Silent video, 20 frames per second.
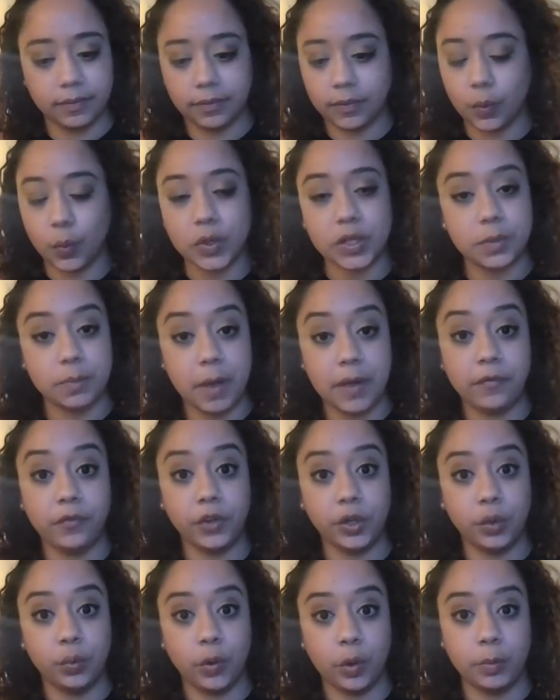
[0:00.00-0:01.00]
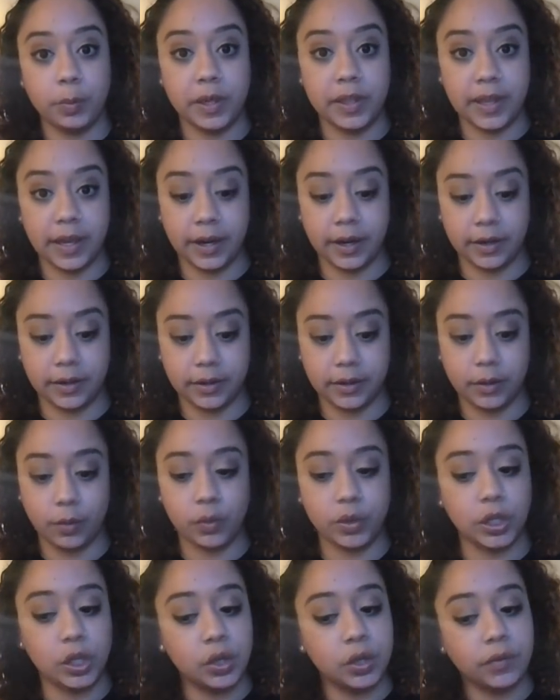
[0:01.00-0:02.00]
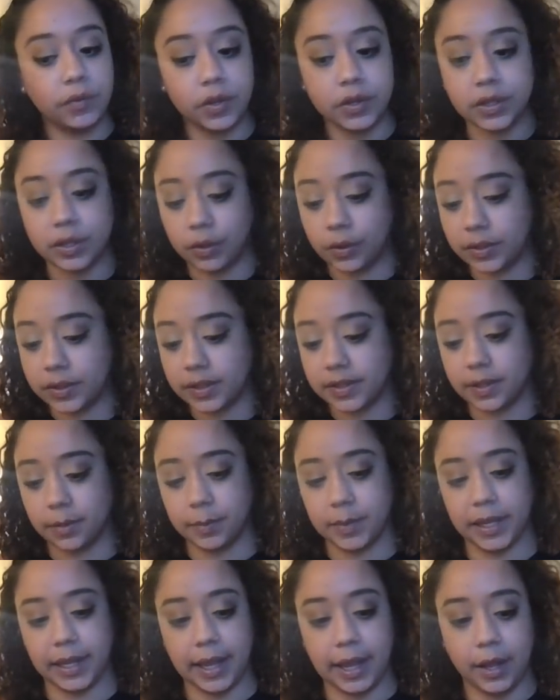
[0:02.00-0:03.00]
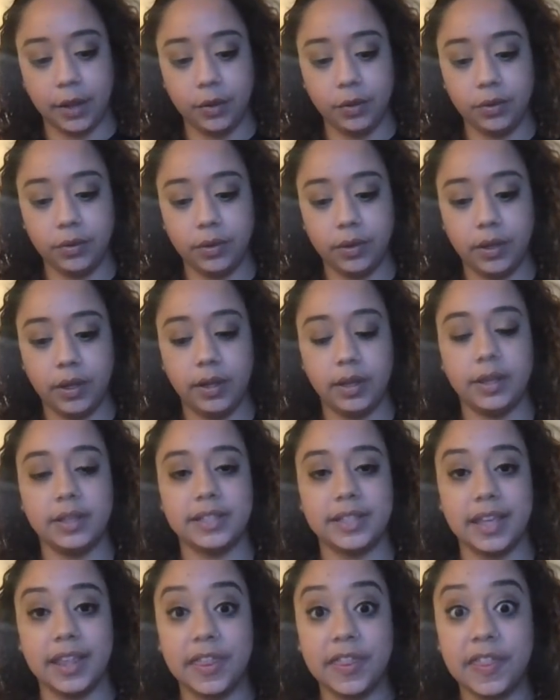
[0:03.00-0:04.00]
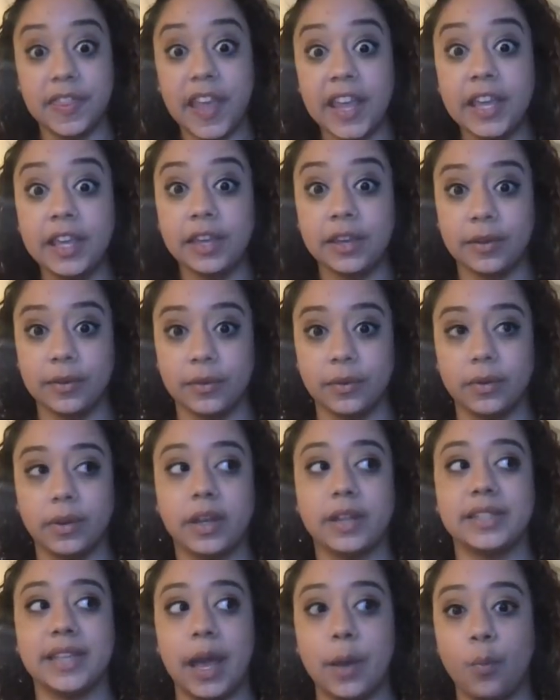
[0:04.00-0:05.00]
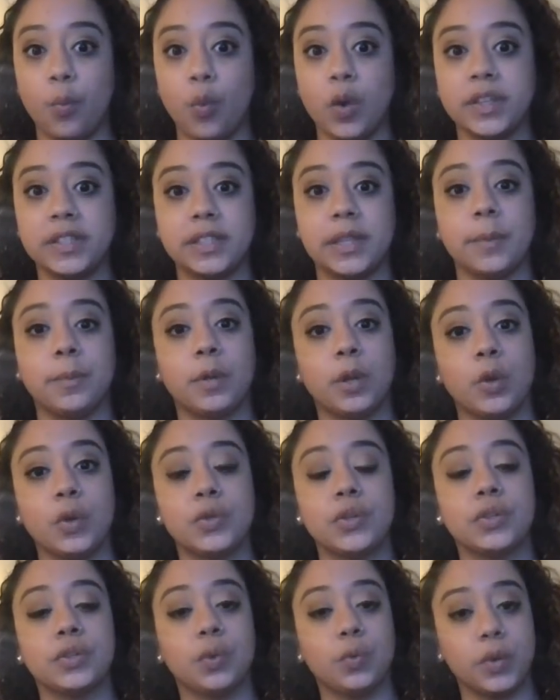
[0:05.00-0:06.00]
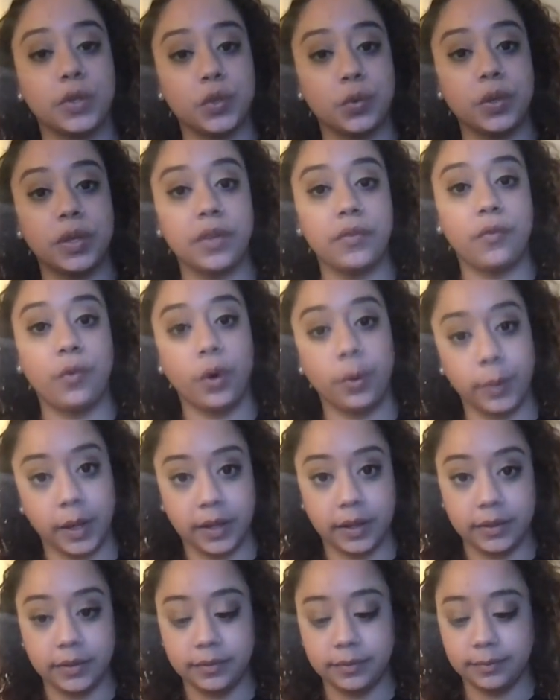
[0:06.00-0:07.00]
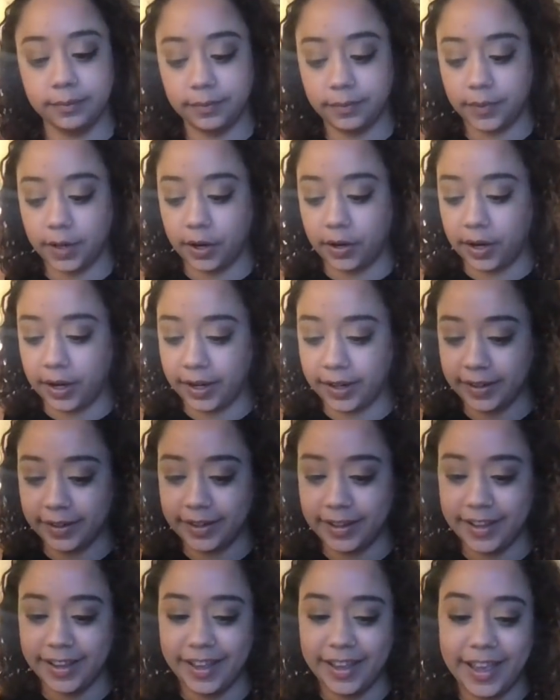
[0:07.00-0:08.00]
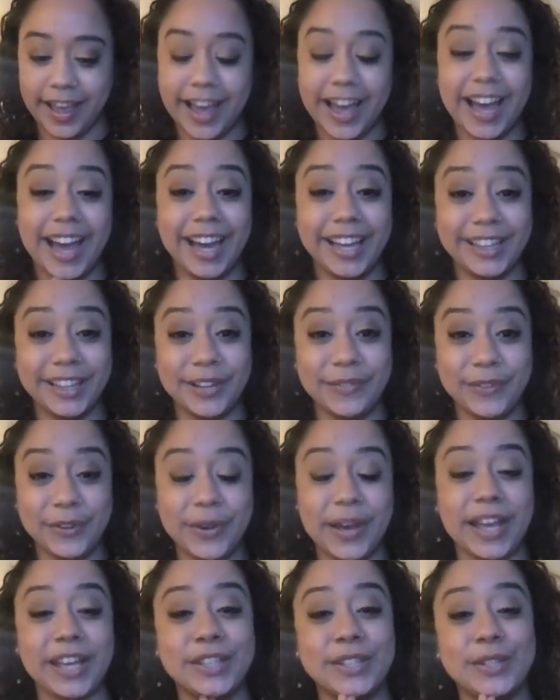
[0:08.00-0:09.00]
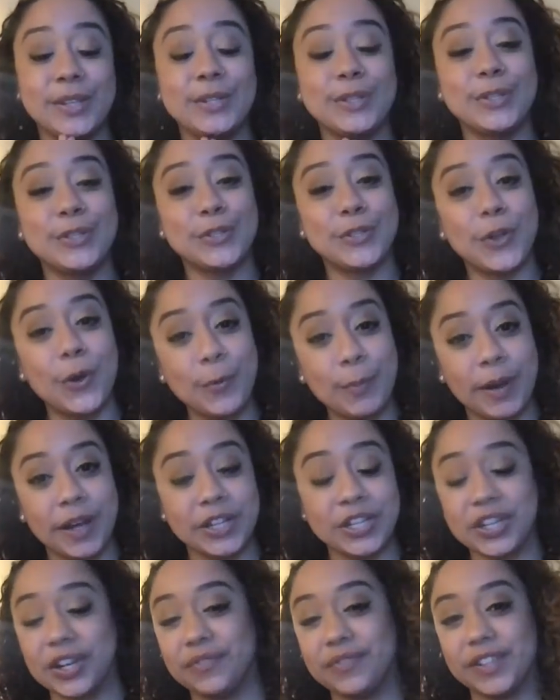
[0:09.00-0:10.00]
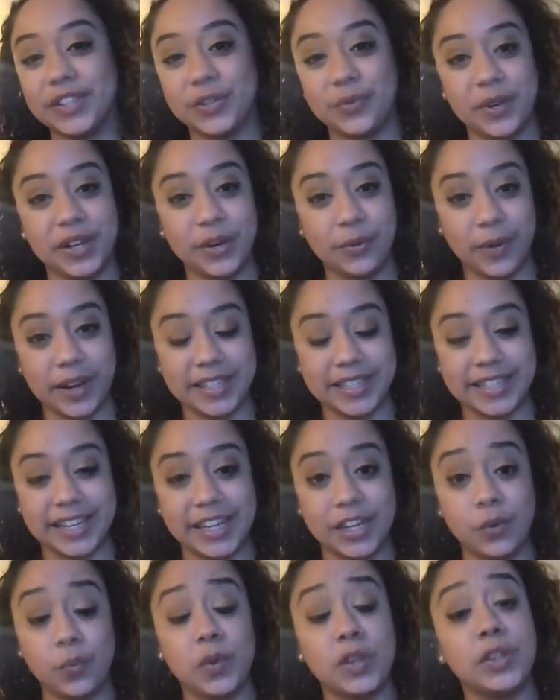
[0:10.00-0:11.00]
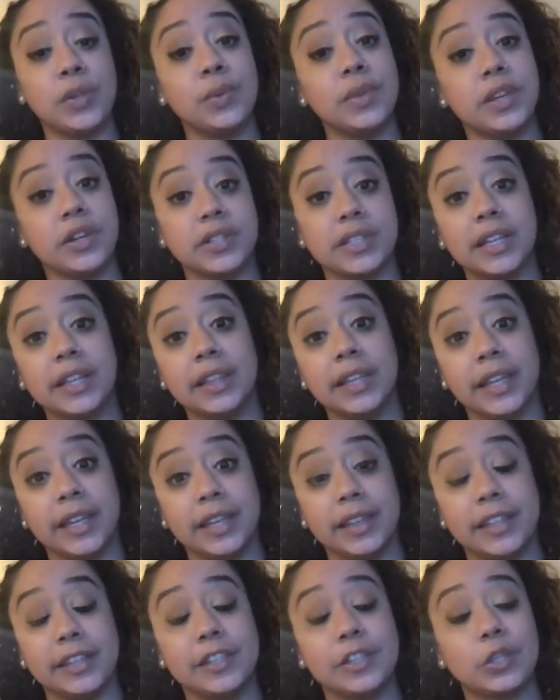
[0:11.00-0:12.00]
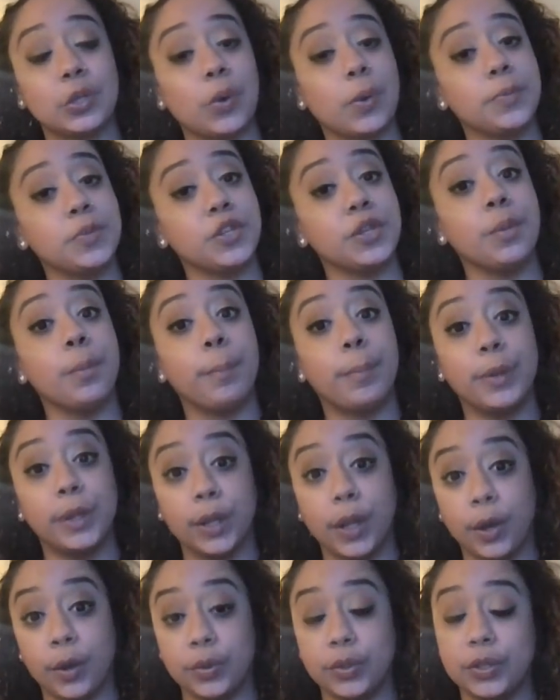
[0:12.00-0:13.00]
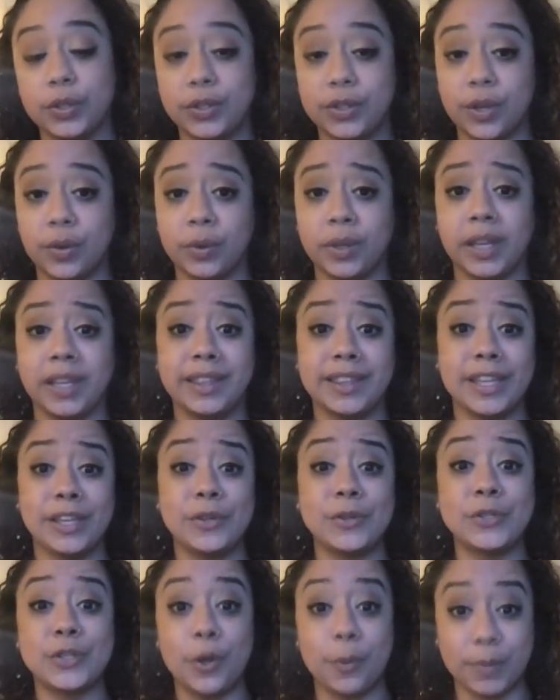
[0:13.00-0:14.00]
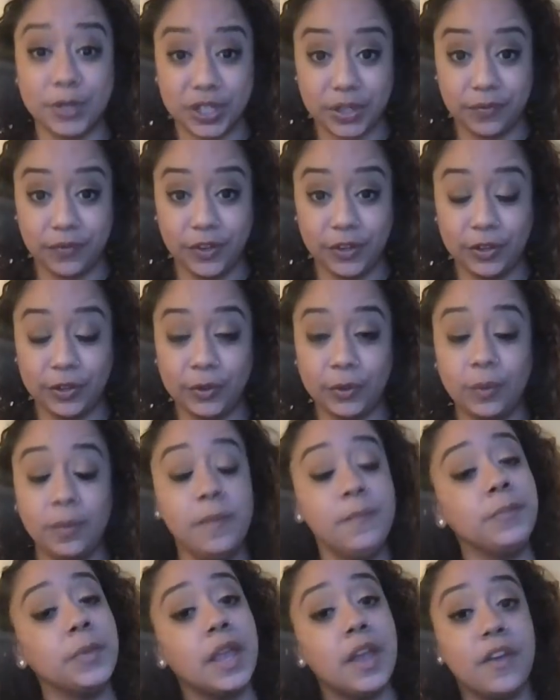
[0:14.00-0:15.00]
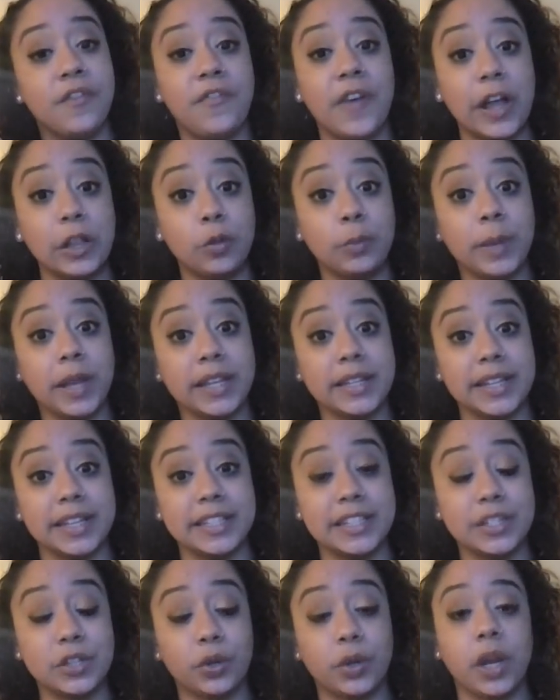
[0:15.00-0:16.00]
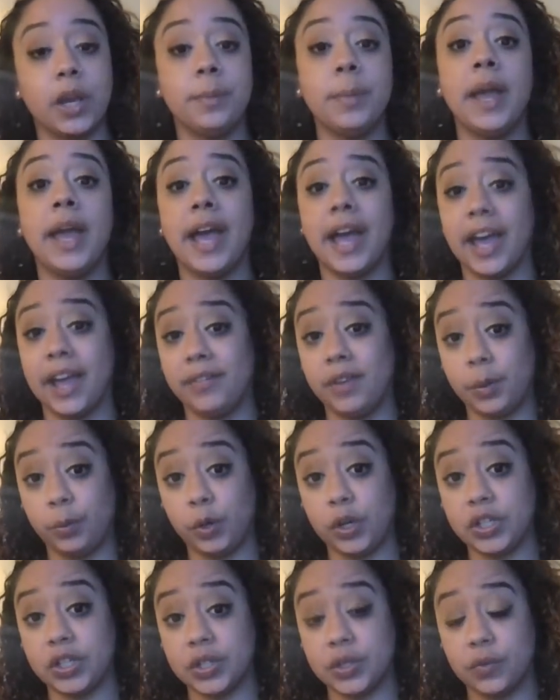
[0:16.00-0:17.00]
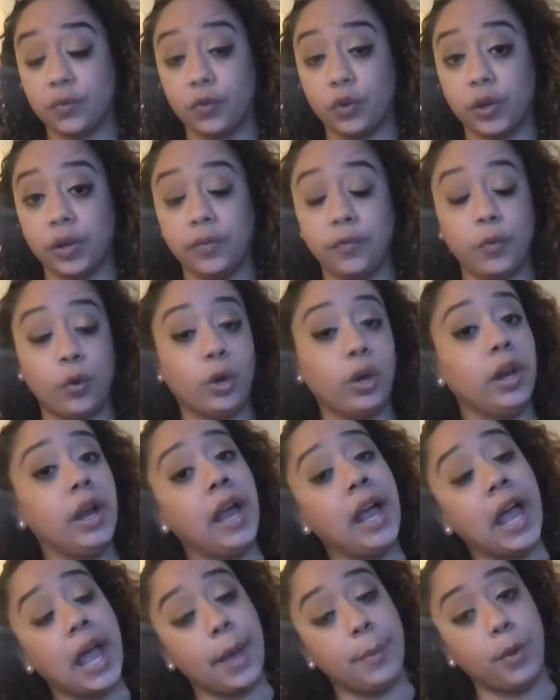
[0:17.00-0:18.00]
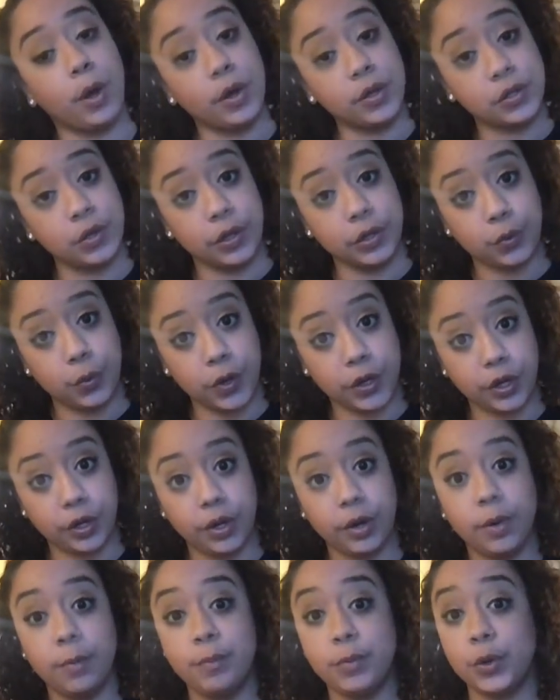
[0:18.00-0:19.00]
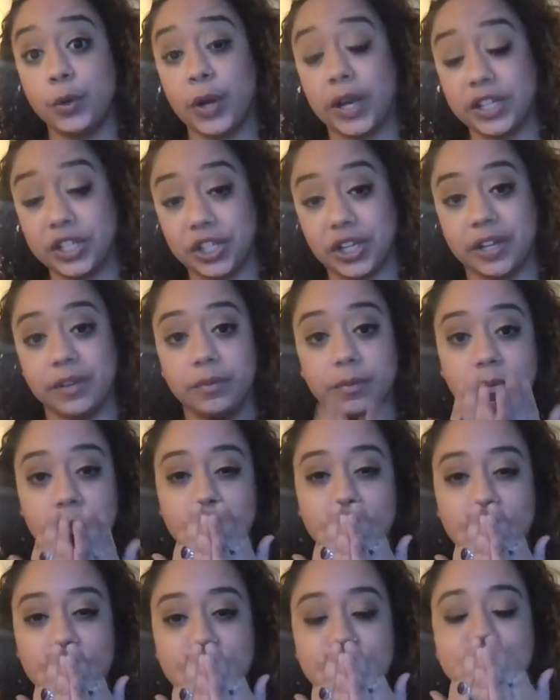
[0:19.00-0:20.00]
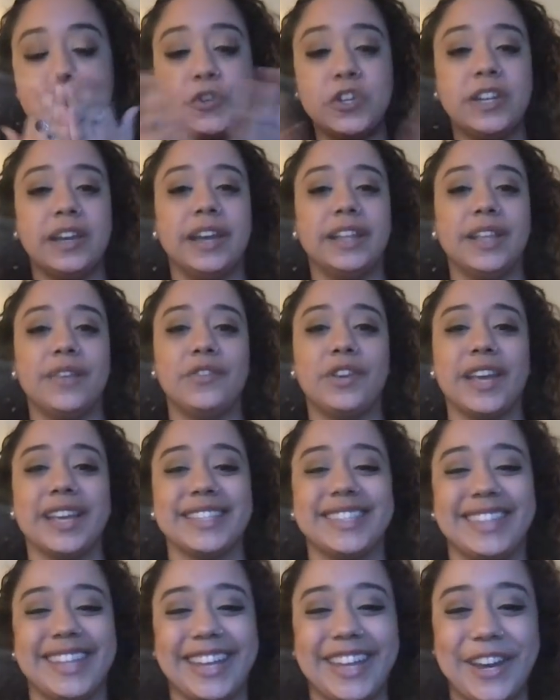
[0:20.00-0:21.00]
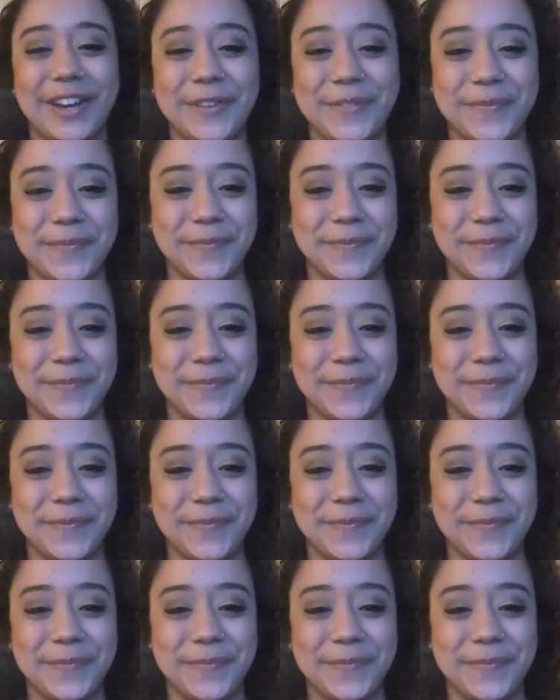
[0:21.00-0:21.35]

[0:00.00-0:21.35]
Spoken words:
what's meant for you will be there. When the universe closes something out, say thank you, because I'm one step closer to what's really for me, all right? I love you guys so much. If this reading resonated with you, there's a link in the description below to donate. Thank you so much if you do. Follow me on Instagram, HighVibrations44. I'm also on Twitter, Bruja Shit. I love you guys. Take care.